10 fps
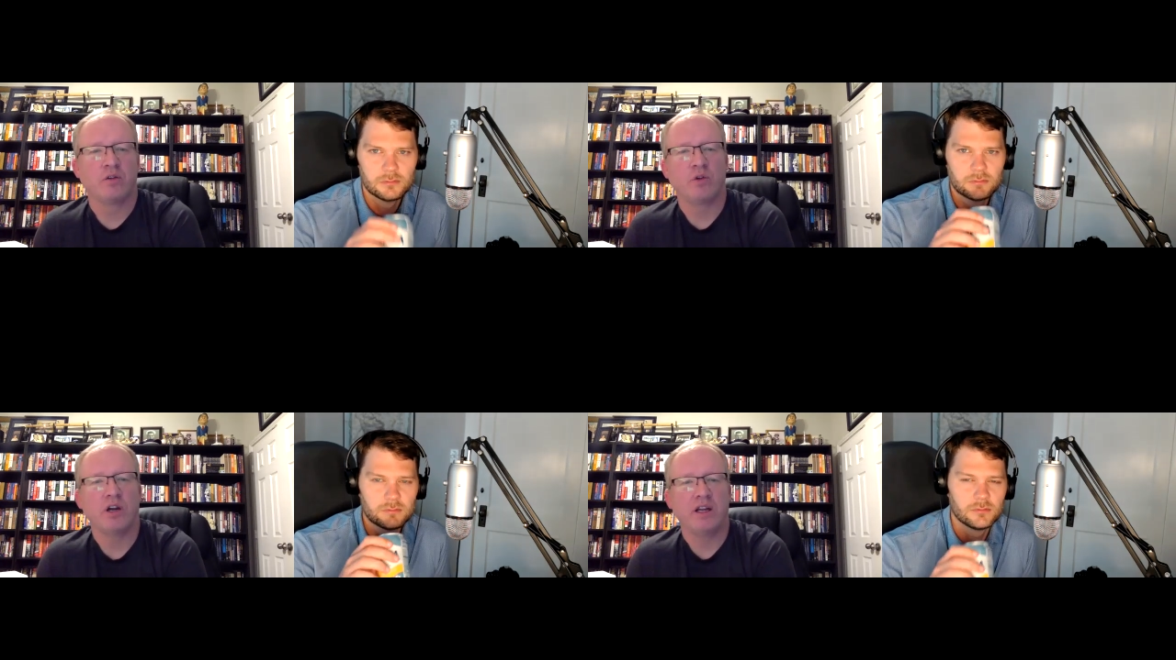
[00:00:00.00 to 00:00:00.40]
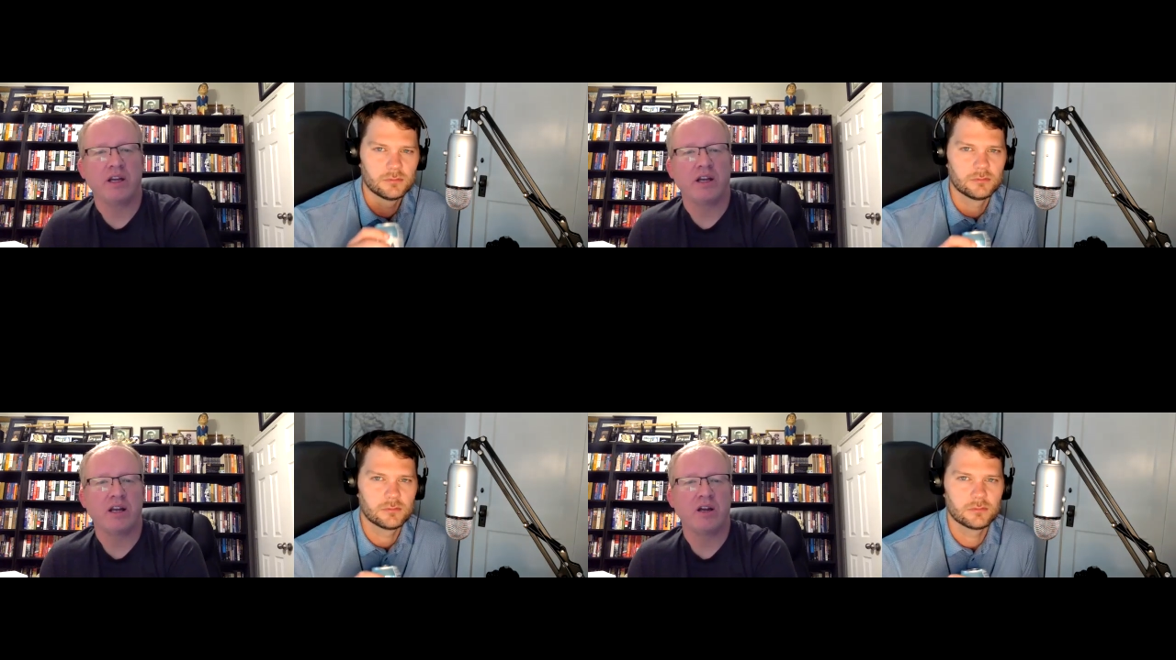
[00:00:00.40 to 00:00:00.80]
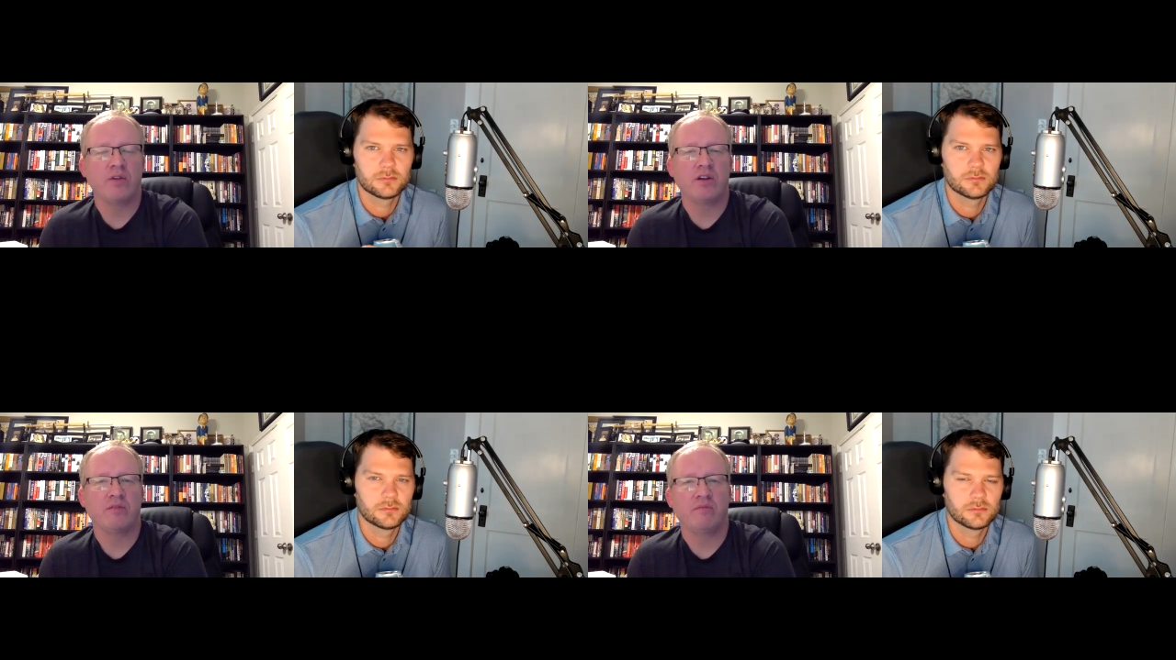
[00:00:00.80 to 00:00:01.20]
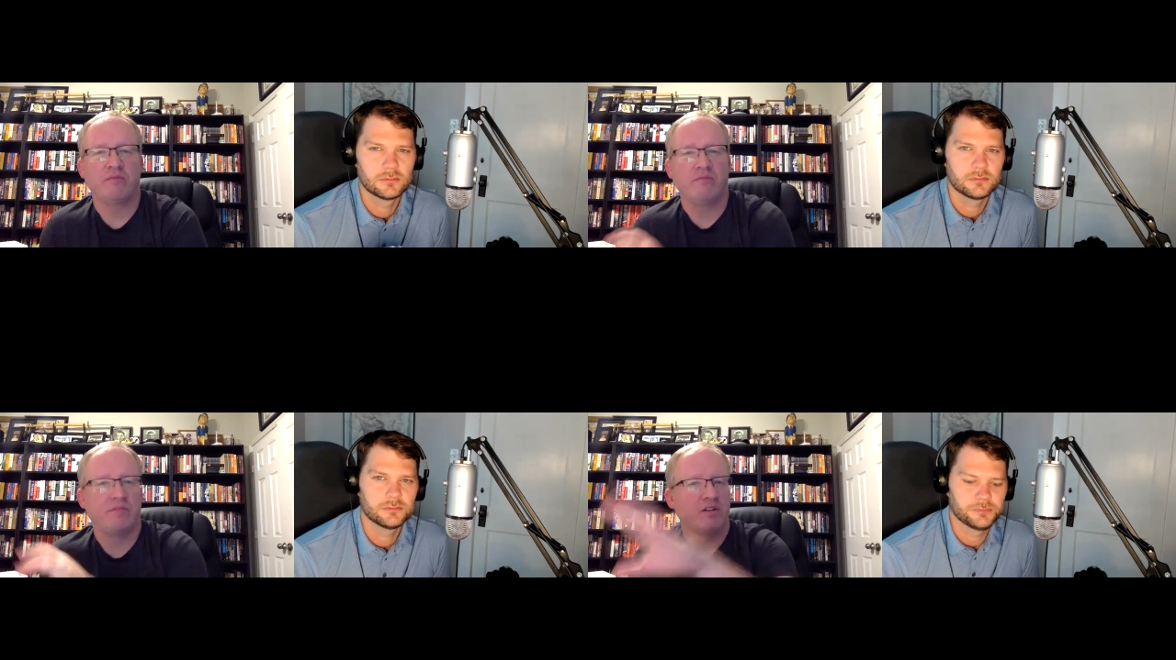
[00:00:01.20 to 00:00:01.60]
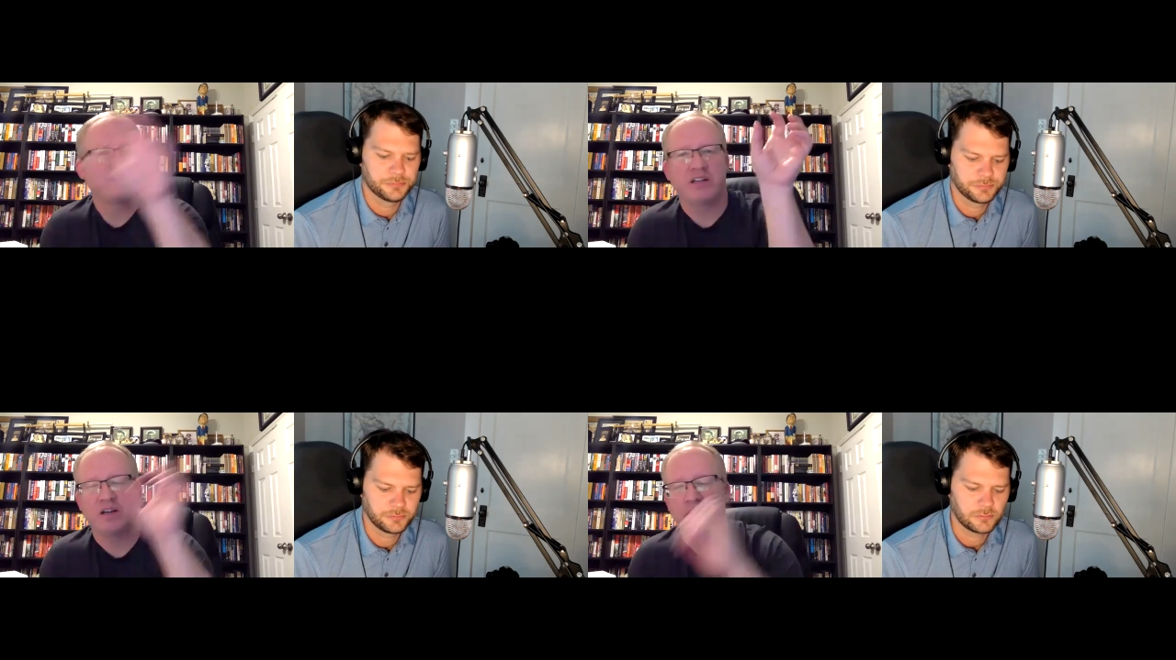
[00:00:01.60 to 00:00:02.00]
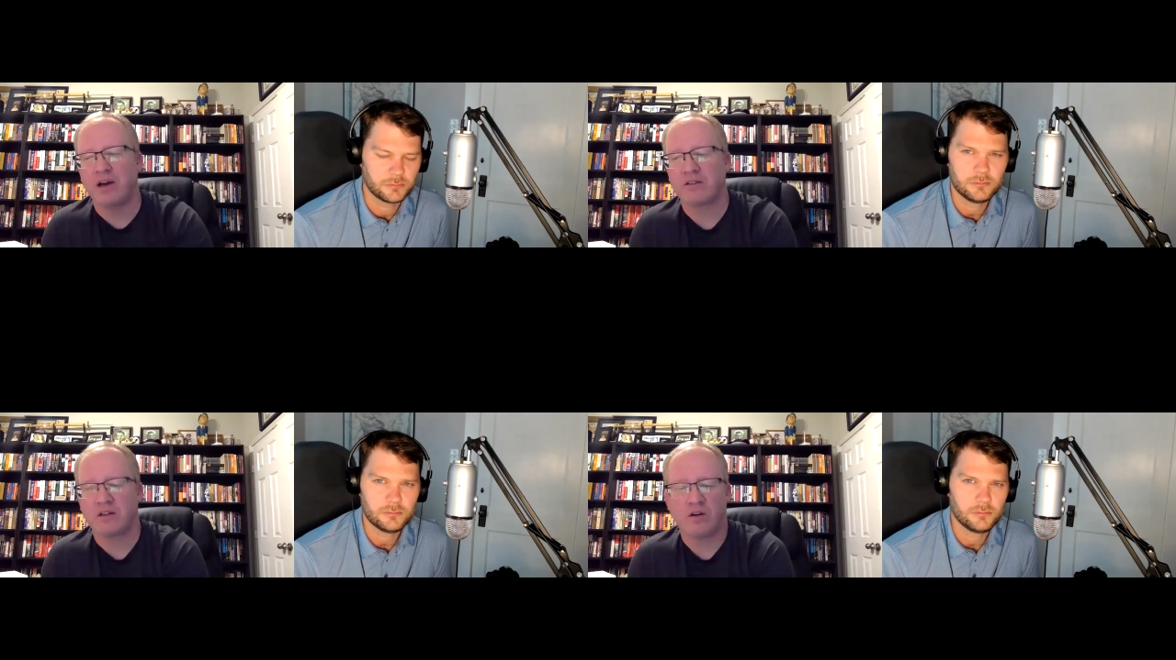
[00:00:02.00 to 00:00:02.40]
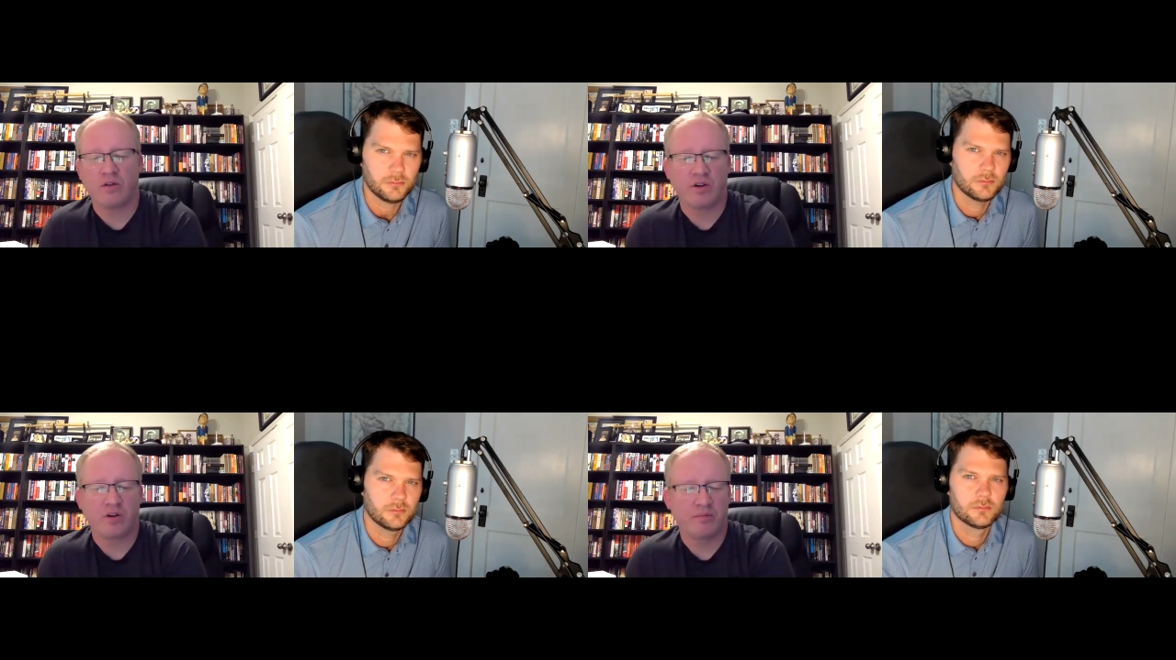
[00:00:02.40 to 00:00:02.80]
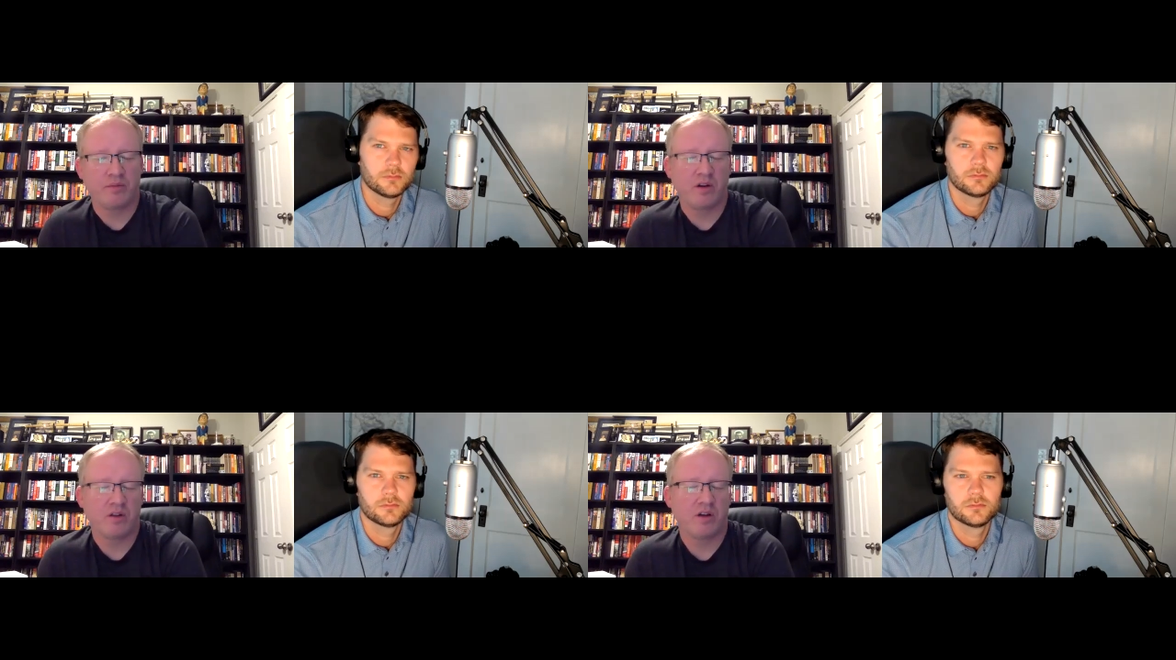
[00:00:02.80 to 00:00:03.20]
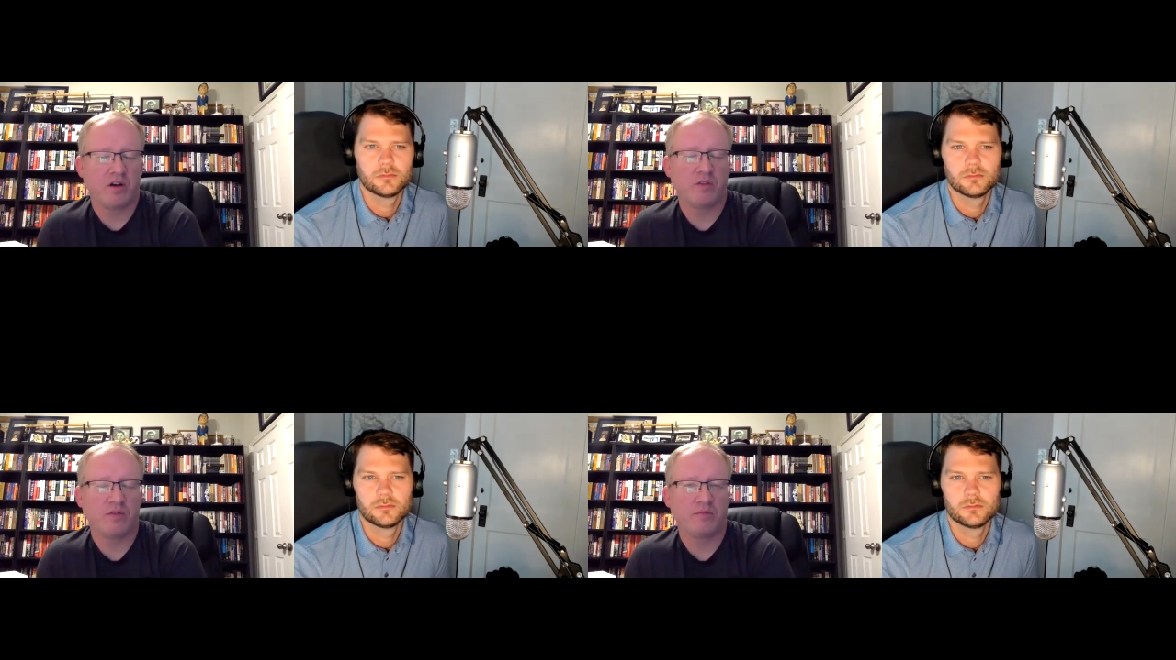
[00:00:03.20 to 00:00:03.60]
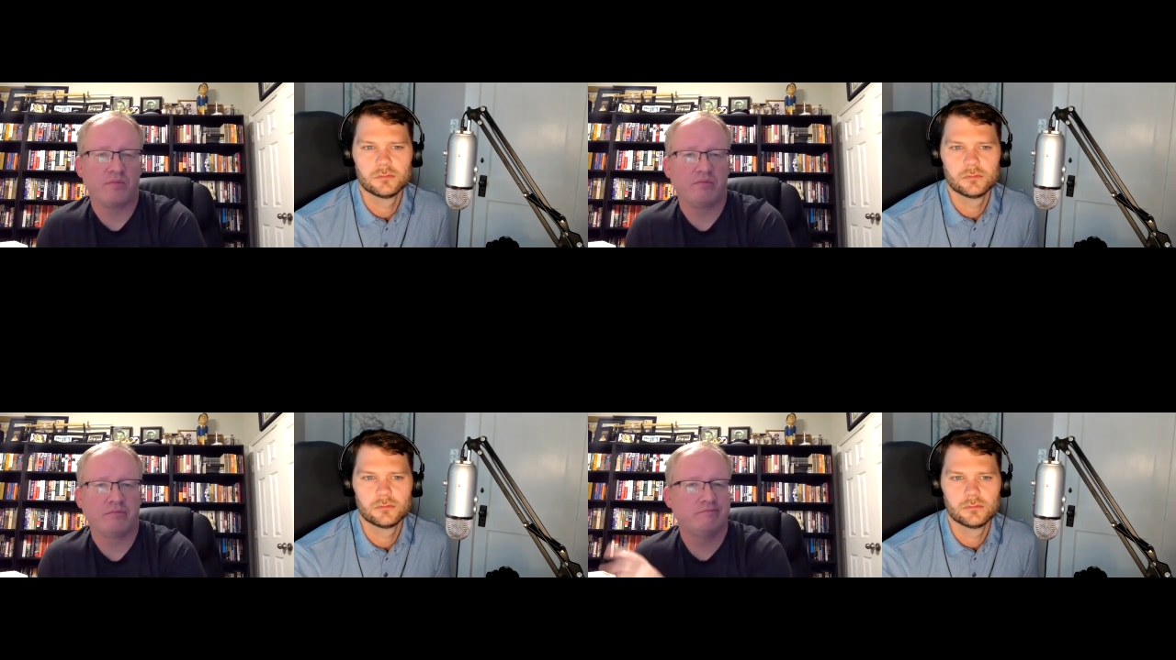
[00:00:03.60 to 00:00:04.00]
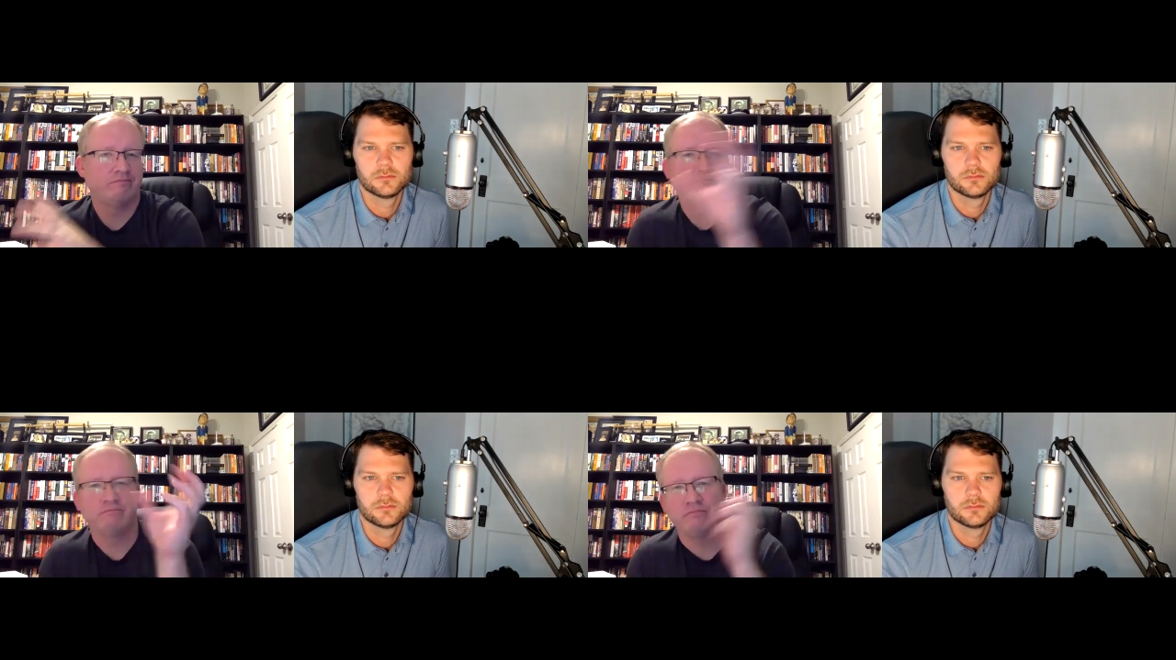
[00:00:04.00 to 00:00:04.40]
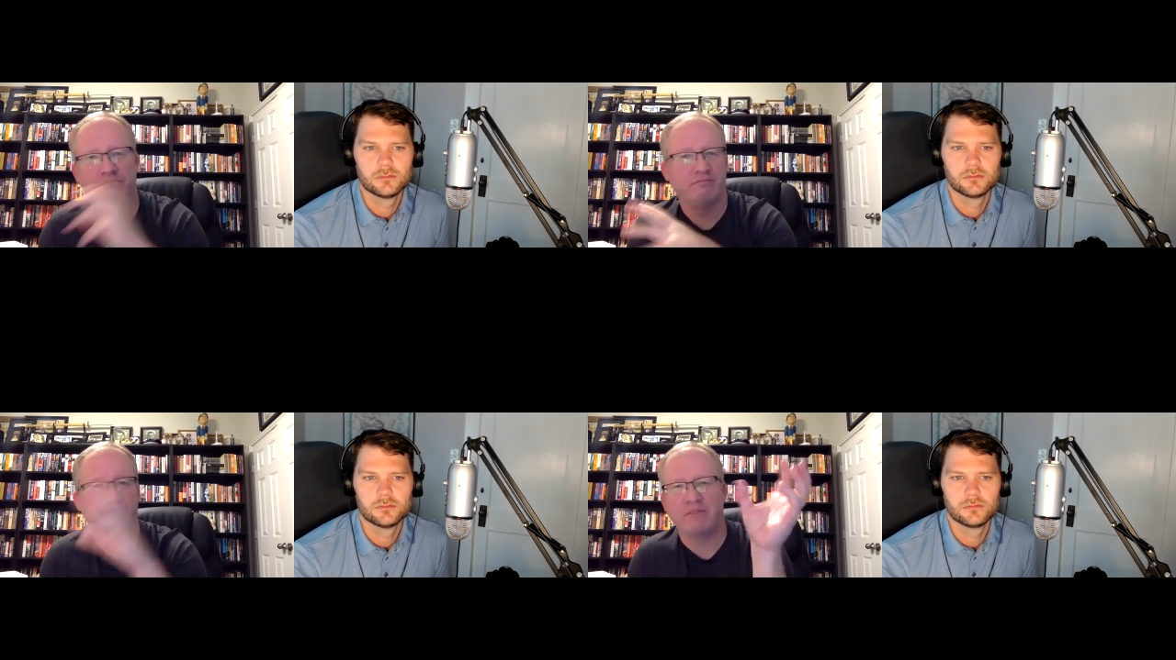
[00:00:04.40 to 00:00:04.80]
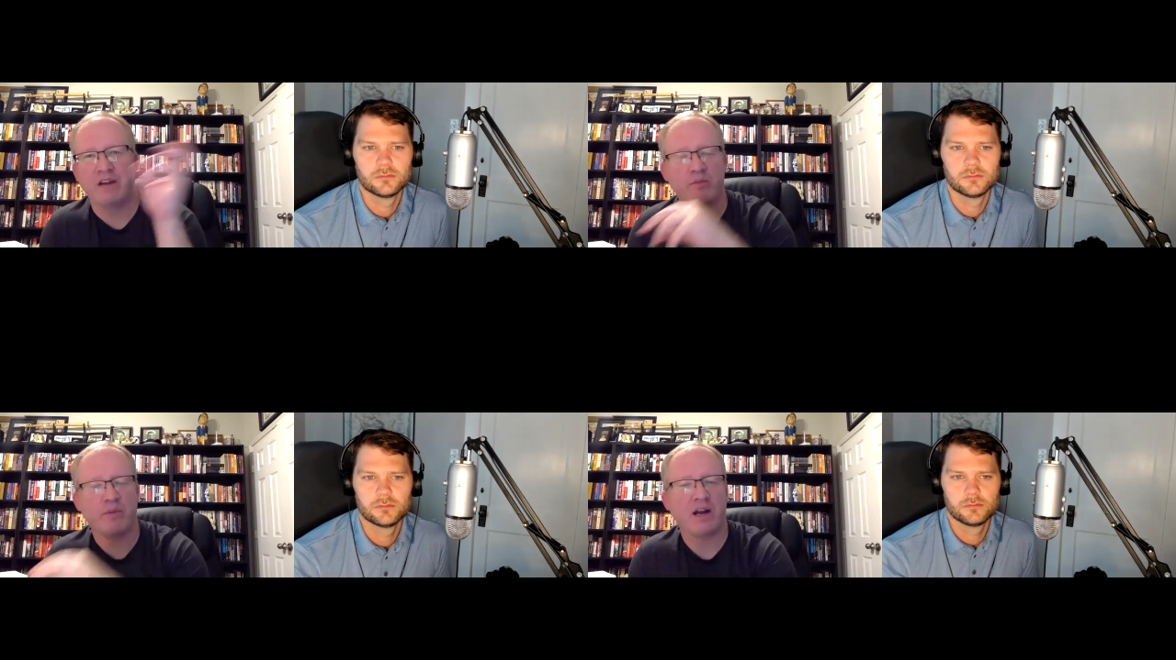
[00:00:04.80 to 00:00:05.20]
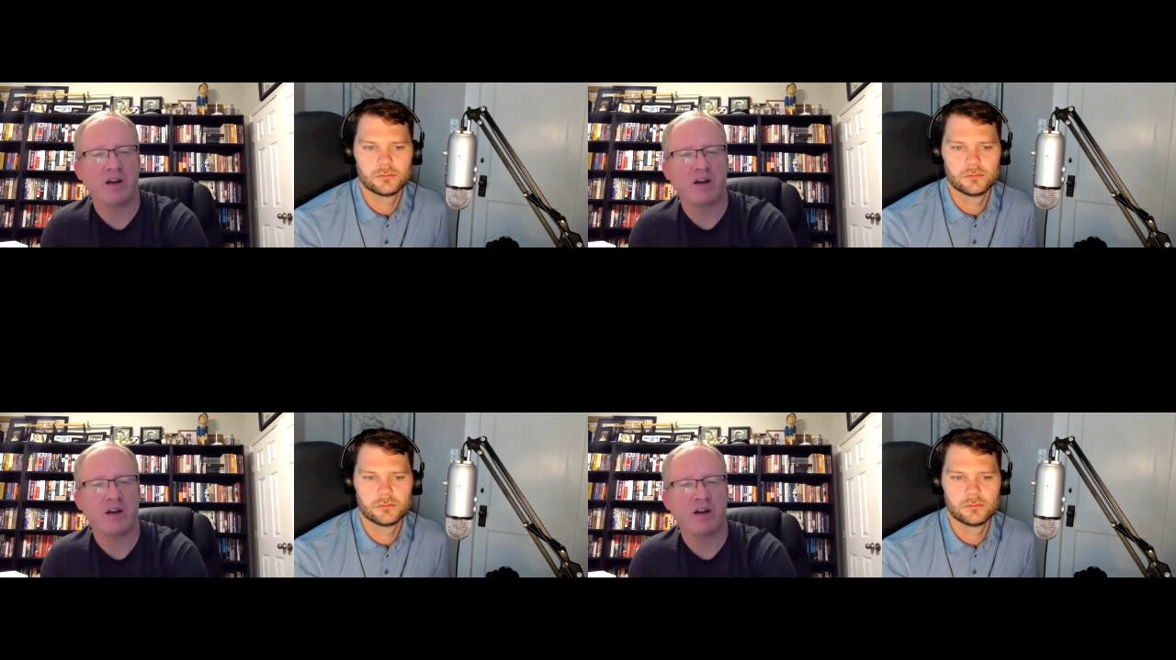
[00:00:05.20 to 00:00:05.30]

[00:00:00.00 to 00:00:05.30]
Speaker 1: running, and I know they're they're sending them out to all their all, all the, everybody